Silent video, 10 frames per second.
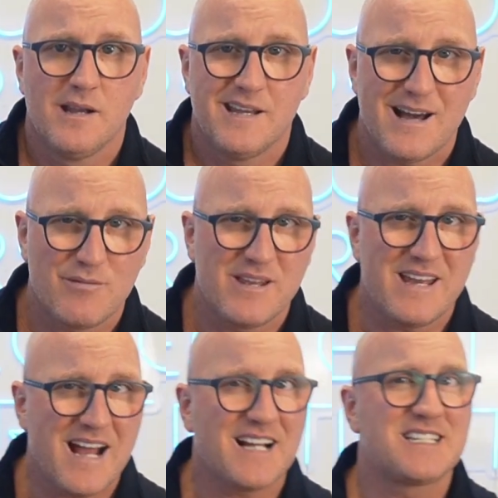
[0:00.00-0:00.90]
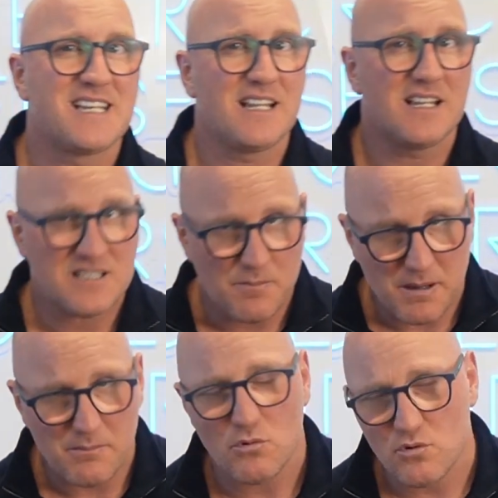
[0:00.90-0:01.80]
Now, the next thing that's a
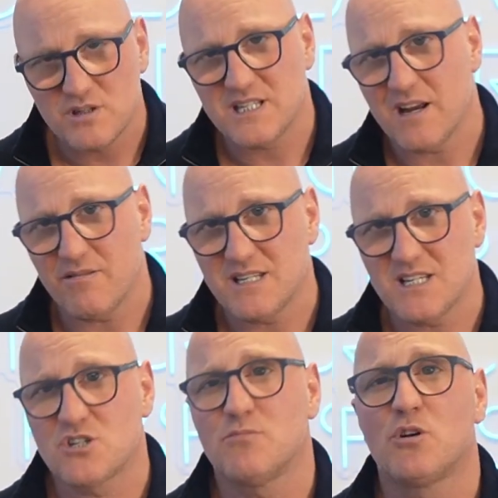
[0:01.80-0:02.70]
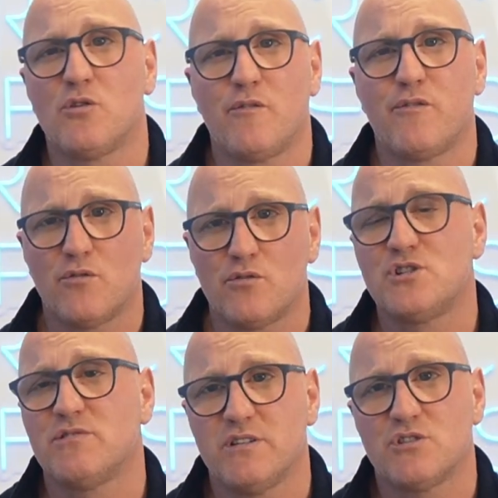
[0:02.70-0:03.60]
bit more serious is something called
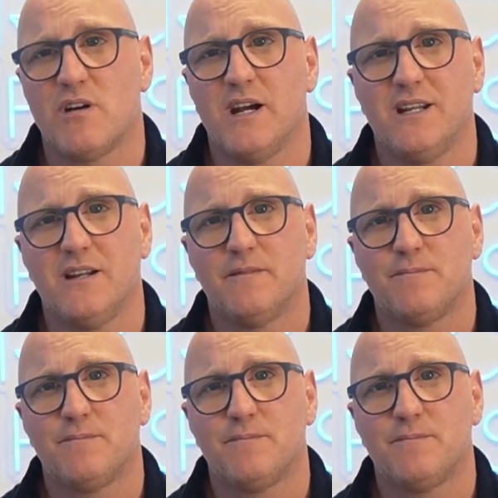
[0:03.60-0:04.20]
fraudulent trading.